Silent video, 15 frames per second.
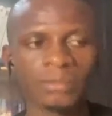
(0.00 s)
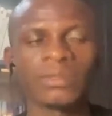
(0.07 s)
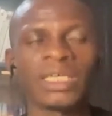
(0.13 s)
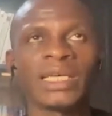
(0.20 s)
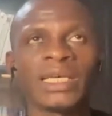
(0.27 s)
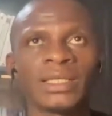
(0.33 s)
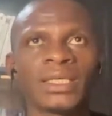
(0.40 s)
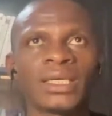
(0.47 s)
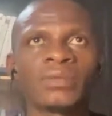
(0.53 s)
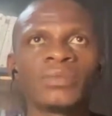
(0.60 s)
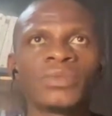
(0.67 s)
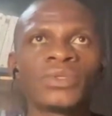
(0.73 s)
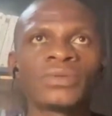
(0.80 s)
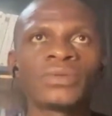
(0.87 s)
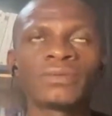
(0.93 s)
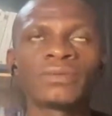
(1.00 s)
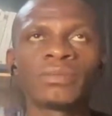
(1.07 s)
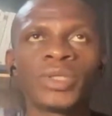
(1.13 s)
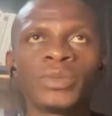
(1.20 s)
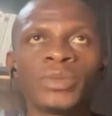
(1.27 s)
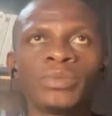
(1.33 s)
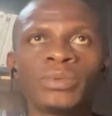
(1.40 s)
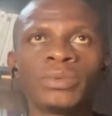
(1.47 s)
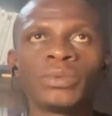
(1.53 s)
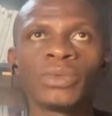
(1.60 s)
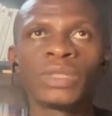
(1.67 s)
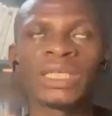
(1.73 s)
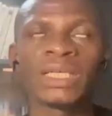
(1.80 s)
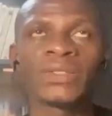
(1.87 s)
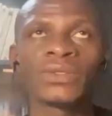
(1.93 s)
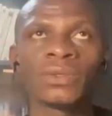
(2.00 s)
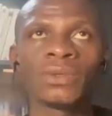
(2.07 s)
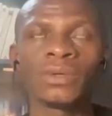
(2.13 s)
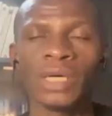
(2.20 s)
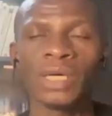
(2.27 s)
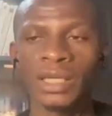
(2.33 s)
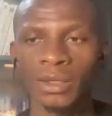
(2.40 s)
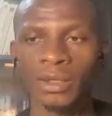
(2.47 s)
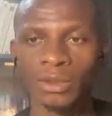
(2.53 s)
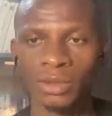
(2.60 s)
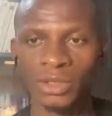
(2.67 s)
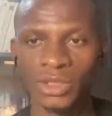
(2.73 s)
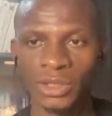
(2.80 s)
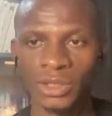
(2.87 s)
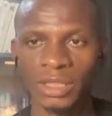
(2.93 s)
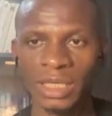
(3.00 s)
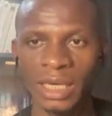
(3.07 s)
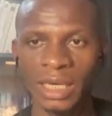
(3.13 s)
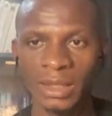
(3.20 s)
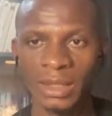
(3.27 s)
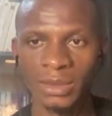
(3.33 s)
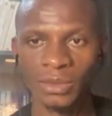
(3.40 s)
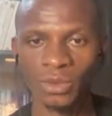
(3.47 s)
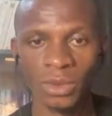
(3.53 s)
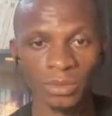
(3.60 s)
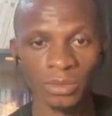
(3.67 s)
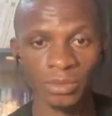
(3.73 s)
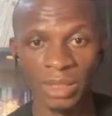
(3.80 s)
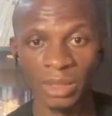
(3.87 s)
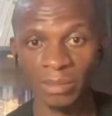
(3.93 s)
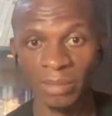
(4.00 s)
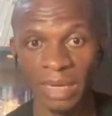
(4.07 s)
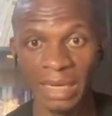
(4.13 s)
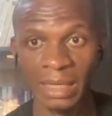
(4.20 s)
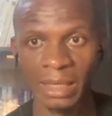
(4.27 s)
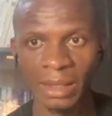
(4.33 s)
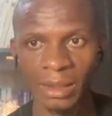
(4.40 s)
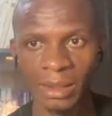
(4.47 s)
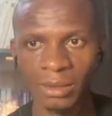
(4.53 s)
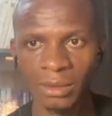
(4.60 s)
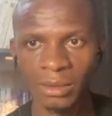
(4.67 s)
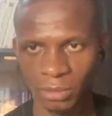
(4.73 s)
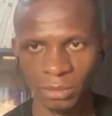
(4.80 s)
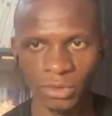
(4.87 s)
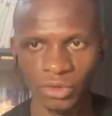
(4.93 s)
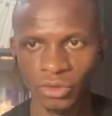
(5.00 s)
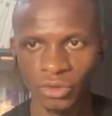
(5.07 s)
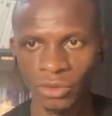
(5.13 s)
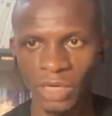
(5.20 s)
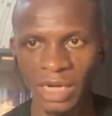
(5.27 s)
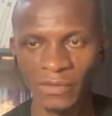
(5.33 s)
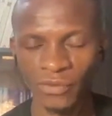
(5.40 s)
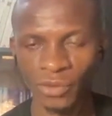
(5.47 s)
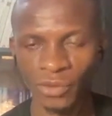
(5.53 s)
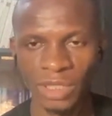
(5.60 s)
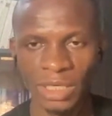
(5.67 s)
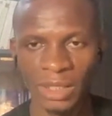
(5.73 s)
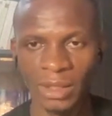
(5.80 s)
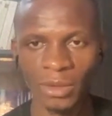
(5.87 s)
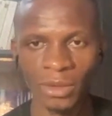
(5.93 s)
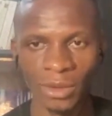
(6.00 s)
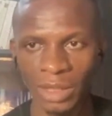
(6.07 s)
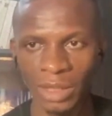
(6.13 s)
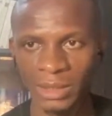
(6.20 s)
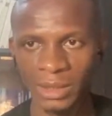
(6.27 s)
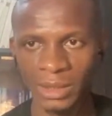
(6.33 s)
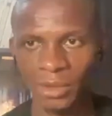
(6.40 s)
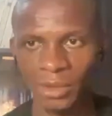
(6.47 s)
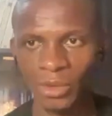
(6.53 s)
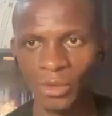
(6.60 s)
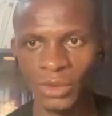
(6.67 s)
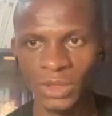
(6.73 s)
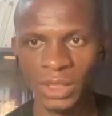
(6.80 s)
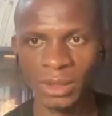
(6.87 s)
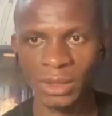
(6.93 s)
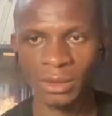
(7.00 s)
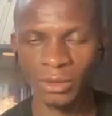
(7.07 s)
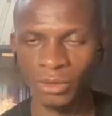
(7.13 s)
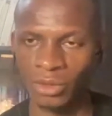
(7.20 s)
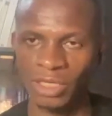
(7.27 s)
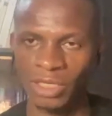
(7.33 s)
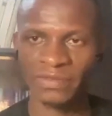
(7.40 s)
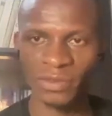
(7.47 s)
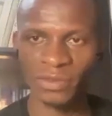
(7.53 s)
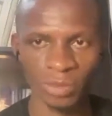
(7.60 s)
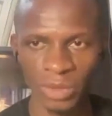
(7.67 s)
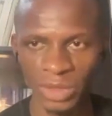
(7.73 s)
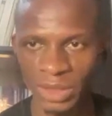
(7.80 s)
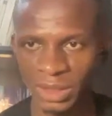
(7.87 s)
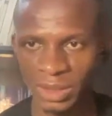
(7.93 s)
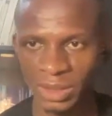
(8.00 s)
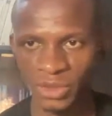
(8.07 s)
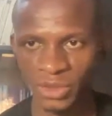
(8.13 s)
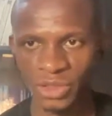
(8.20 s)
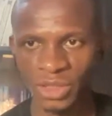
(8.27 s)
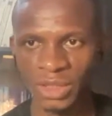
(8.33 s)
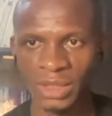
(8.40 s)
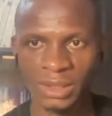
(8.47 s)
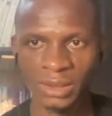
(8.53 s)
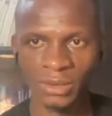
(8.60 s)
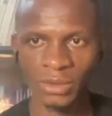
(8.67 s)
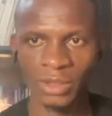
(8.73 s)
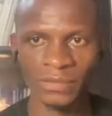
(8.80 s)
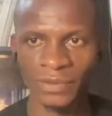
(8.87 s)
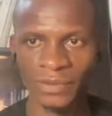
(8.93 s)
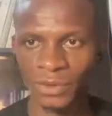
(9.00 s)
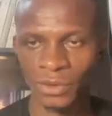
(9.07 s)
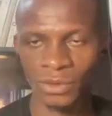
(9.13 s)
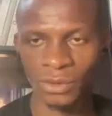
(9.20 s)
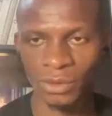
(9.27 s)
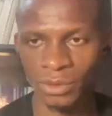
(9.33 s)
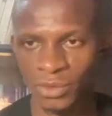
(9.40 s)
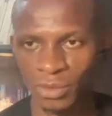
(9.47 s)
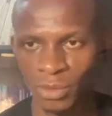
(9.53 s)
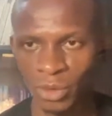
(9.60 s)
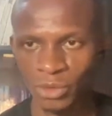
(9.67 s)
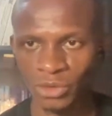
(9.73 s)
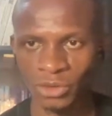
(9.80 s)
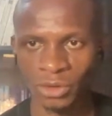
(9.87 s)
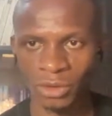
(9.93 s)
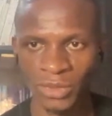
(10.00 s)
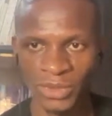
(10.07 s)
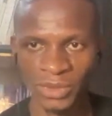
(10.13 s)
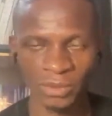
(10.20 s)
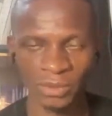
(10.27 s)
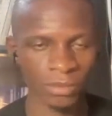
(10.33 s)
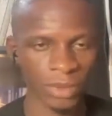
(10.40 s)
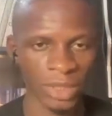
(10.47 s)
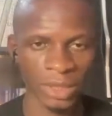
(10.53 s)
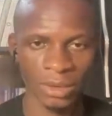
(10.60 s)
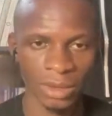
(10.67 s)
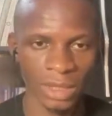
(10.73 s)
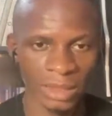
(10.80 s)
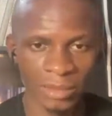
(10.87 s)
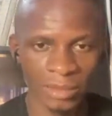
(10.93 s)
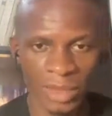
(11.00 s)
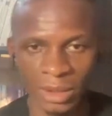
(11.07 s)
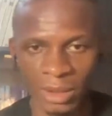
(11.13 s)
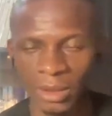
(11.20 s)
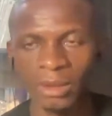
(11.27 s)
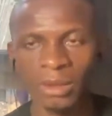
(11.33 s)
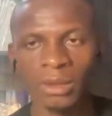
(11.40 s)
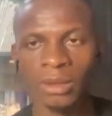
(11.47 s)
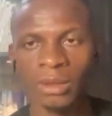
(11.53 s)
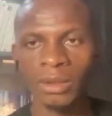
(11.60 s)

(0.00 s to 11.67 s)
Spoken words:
Many a times we tend to look at launching as one big bang. You have to get a hall at a hotel. You have to print T-shirts. You have to do small jobs. Bring Olamide.